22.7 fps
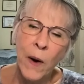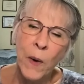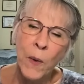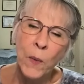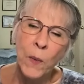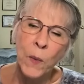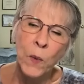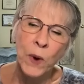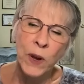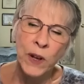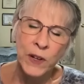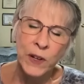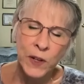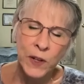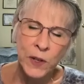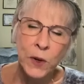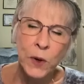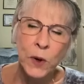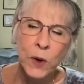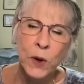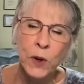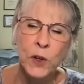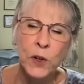
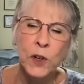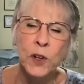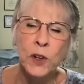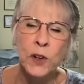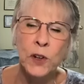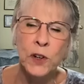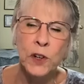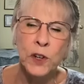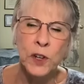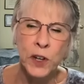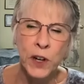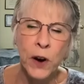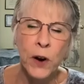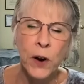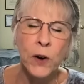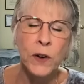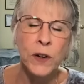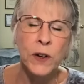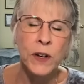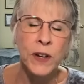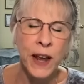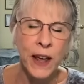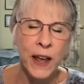research
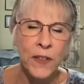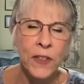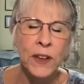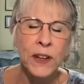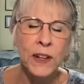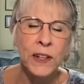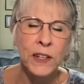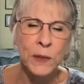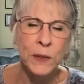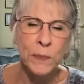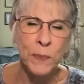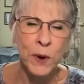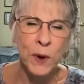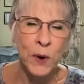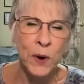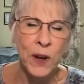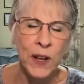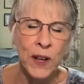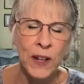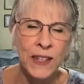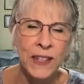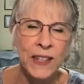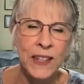shared death
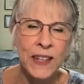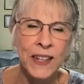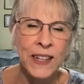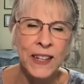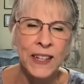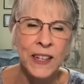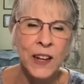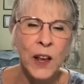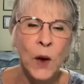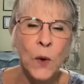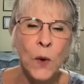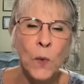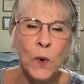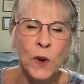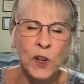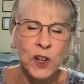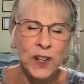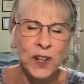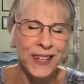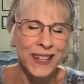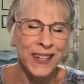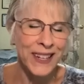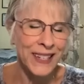experiences, which
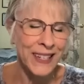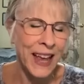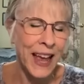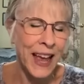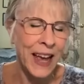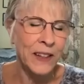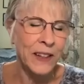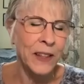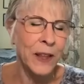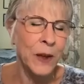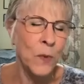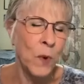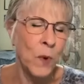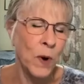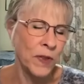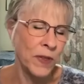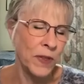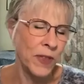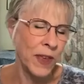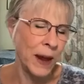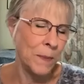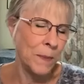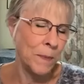is exactly what
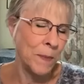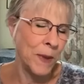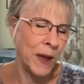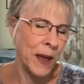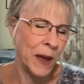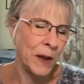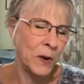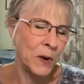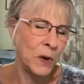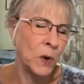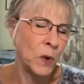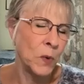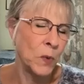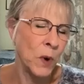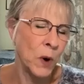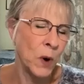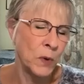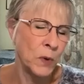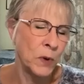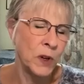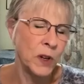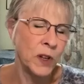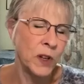that man who
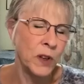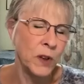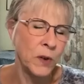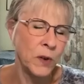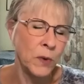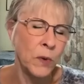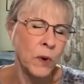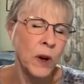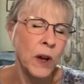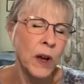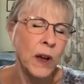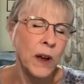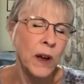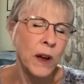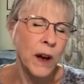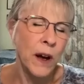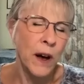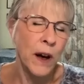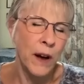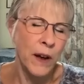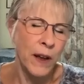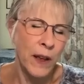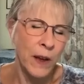wrote to you,
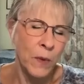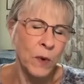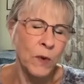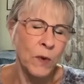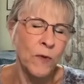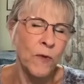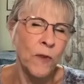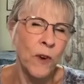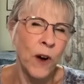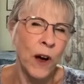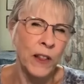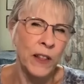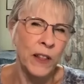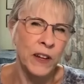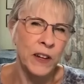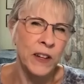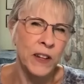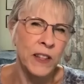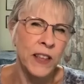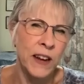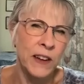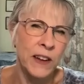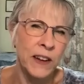it would fall into
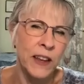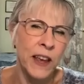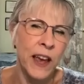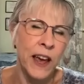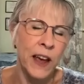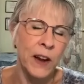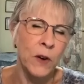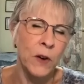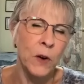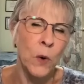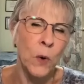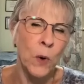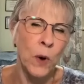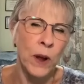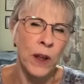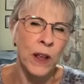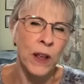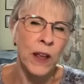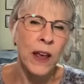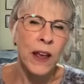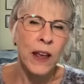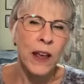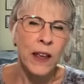that
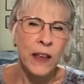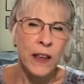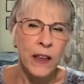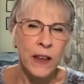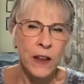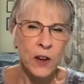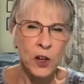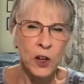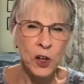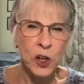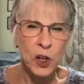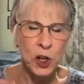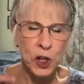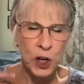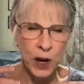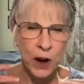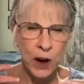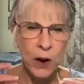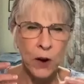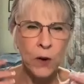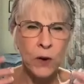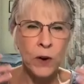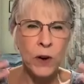category. He
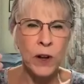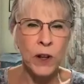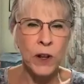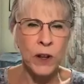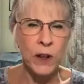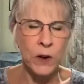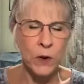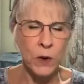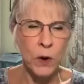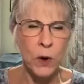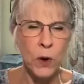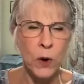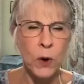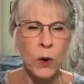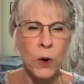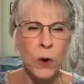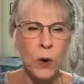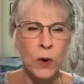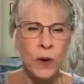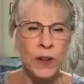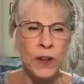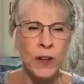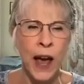shared in
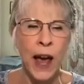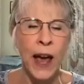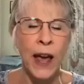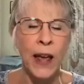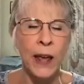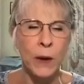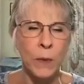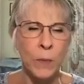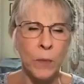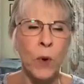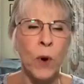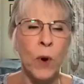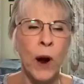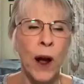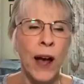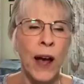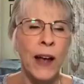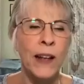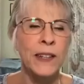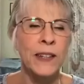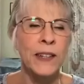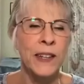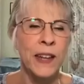her dying
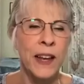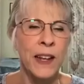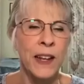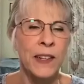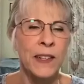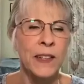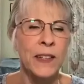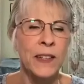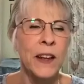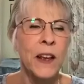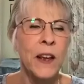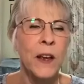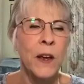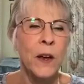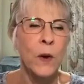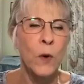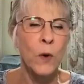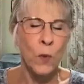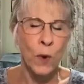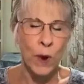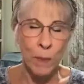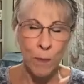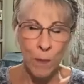process
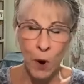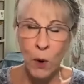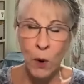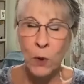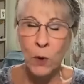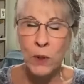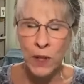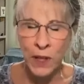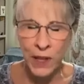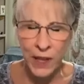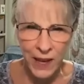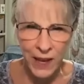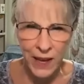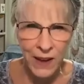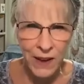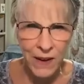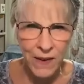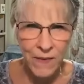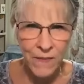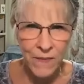remotely,